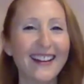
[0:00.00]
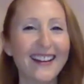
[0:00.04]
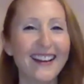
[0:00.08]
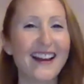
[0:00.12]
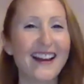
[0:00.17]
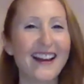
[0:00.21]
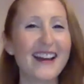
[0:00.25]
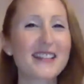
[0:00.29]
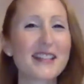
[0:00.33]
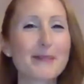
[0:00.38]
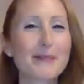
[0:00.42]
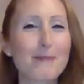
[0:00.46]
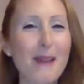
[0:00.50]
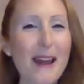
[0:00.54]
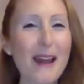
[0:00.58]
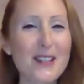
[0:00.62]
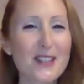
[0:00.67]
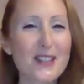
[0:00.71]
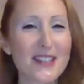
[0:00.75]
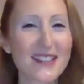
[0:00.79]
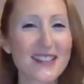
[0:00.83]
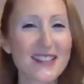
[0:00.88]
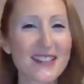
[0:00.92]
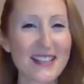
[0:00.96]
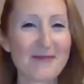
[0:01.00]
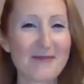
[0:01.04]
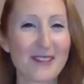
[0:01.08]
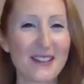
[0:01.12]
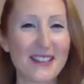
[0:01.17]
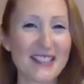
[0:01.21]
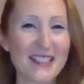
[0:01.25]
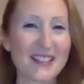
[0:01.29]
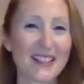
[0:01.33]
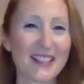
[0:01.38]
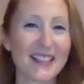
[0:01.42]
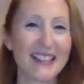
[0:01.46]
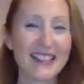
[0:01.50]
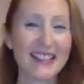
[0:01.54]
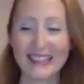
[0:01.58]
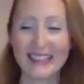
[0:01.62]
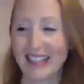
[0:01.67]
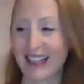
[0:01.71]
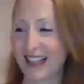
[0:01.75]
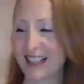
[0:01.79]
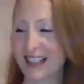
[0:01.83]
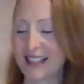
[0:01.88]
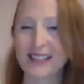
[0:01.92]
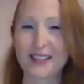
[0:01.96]
Especially when you're in
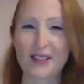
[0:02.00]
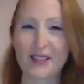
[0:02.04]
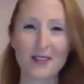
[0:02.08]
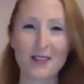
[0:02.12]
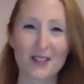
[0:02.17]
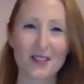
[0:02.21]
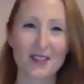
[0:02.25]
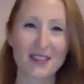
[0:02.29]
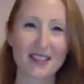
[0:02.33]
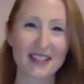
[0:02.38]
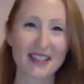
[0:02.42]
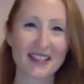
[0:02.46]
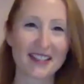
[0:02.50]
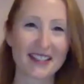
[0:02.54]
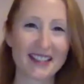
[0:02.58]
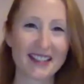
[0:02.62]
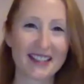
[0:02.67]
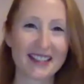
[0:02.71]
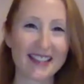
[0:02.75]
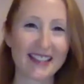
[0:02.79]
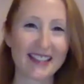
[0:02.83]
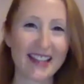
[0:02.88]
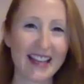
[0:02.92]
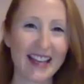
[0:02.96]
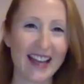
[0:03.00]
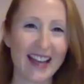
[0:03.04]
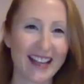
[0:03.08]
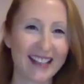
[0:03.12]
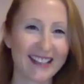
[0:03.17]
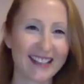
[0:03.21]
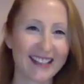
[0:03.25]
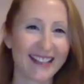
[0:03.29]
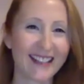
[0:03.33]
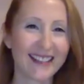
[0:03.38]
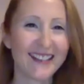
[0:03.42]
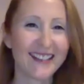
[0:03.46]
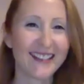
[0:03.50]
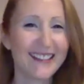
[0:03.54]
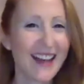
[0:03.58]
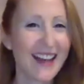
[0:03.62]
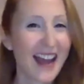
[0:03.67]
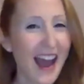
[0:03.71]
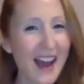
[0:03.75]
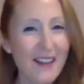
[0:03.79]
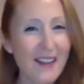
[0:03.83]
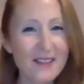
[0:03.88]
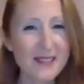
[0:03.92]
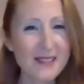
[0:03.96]
social distance land.
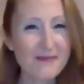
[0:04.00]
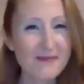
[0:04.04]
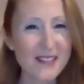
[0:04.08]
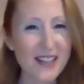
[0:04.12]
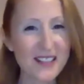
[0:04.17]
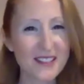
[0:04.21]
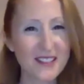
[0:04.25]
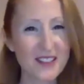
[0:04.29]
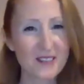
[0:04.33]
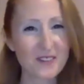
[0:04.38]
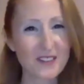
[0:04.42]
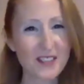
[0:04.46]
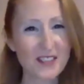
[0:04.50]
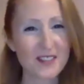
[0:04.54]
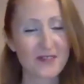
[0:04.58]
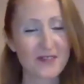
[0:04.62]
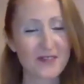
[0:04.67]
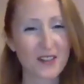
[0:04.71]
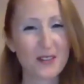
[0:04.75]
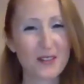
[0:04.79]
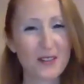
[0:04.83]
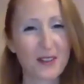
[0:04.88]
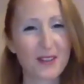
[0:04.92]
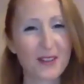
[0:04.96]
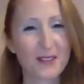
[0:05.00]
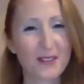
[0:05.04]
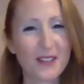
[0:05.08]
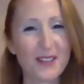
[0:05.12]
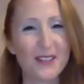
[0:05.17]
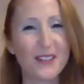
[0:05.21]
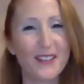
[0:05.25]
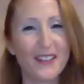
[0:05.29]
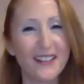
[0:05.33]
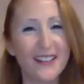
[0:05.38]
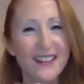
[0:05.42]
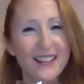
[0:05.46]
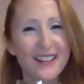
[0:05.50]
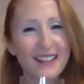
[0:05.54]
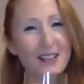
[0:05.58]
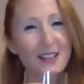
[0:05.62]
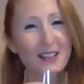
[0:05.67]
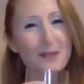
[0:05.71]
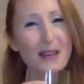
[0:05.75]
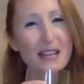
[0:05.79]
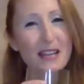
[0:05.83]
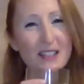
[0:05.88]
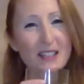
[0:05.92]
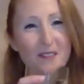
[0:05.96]
Have some jellyfish float through.
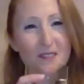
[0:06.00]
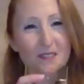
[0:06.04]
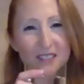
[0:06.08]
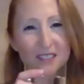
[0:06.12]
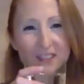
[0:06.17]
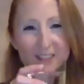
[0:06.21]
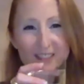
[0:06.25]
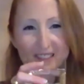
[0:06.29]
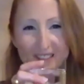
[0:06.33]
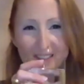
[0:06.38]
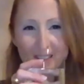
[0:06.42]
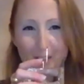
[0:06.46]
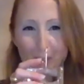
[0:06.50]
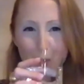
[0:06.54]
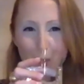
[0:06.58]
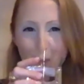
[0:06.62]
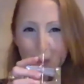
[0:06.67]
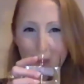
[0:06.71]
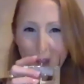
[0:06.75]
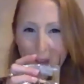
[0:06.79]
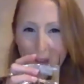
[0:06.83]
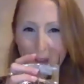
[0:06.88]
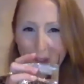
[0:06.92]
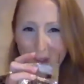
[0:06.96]
It'll make you feel good.